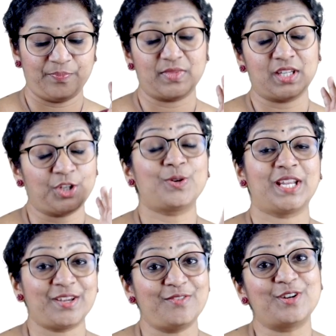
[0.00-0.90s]
you
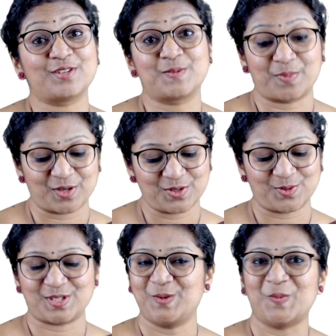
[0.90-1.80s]
can give your response
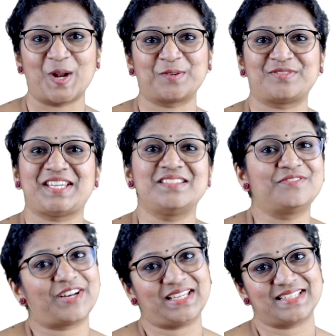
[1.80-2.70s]
using one of these
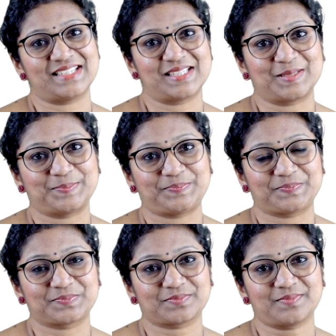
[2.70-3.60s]
phrases.
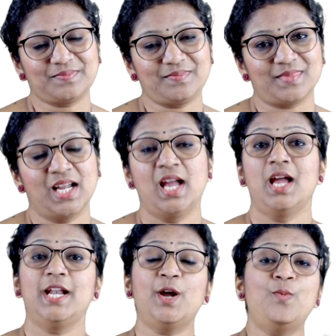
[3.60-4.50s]

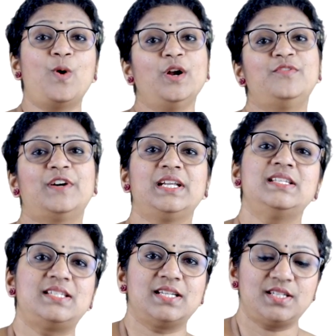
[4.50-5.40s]
Now what, for
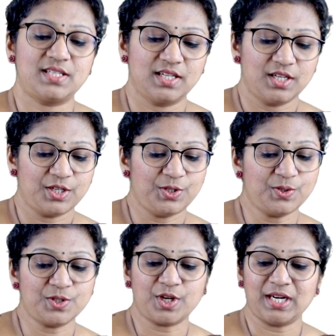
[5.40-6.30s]
instance, you
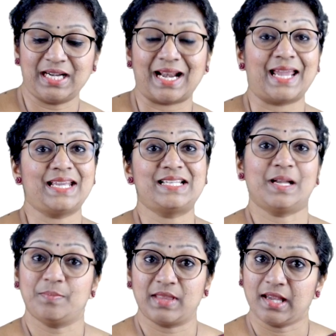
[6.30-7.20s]
do not like
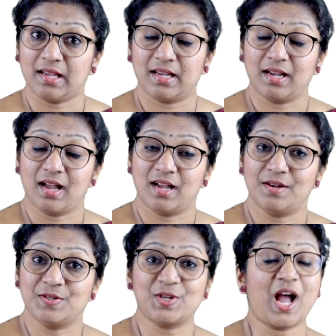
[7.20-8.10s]
something?
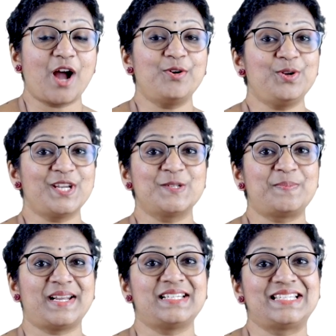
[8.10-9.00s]
So how do you
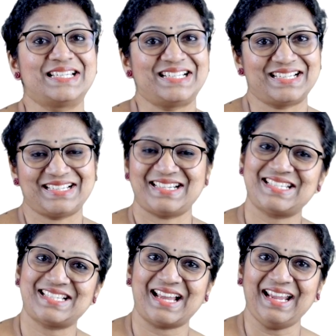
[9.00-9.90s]
express
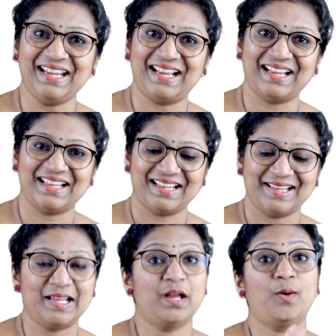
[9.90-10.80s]
dislike?
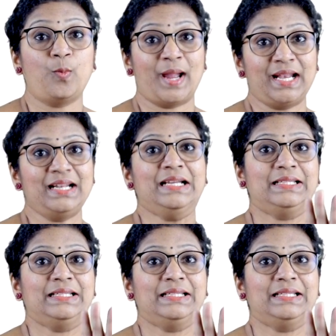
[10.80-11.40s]
Well,